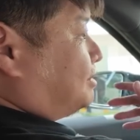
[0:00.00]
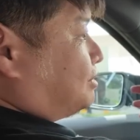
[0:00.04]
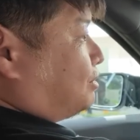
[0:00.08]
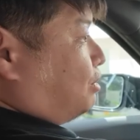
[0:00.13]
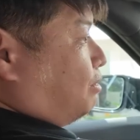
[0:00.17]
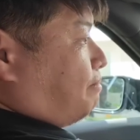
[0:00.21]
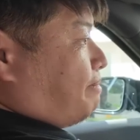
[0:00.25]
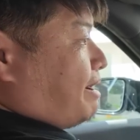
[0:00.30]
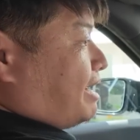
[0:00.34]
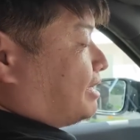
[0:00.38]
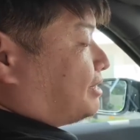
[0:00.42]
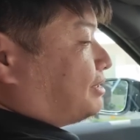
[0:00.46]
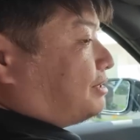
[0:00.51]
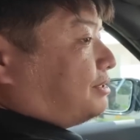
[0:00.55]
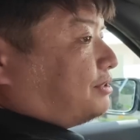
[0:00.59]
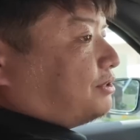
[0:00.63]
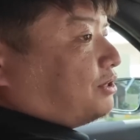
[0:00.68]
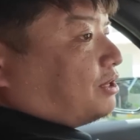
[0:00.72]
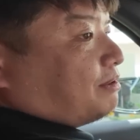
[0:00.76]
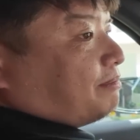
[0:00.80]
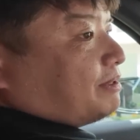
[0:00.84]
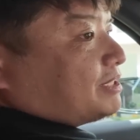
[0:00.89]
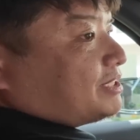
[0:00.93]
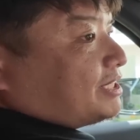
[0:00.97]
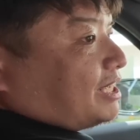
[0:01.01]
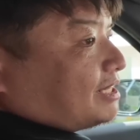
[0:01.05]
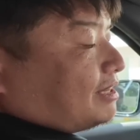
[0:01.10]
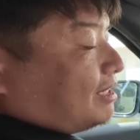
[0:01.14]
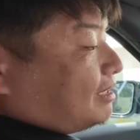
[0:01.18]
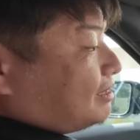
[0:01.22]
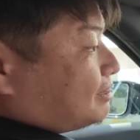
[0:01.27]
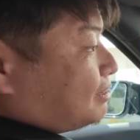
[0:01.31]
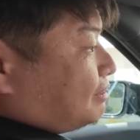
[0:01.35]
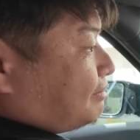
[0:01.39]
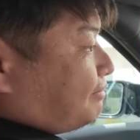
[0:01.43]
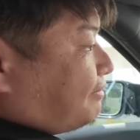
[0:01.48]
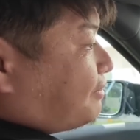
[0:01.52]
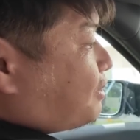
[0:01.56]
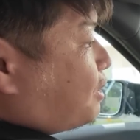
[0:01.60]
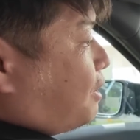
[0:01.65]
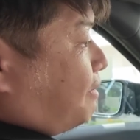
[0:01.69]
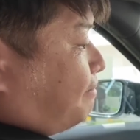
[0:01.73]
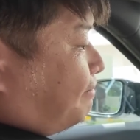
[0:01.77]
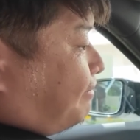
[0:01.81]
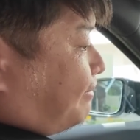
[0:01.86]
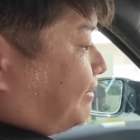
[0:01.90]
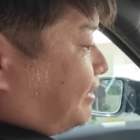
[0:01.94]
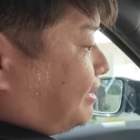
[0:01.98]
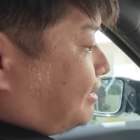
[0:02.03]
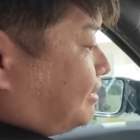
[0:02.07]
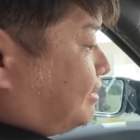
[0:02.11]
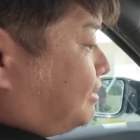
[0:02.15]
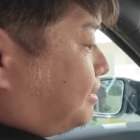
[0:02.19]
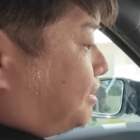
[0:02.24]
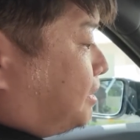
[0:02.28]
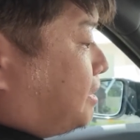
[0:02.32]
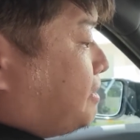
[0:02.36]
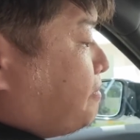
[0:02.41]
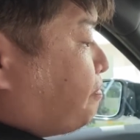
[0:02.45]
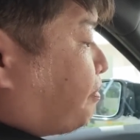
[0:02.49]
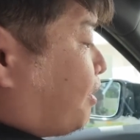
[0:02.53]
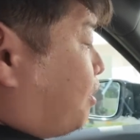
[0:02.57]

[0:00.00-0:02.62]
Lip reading: just go back to your normal settings of comfort. So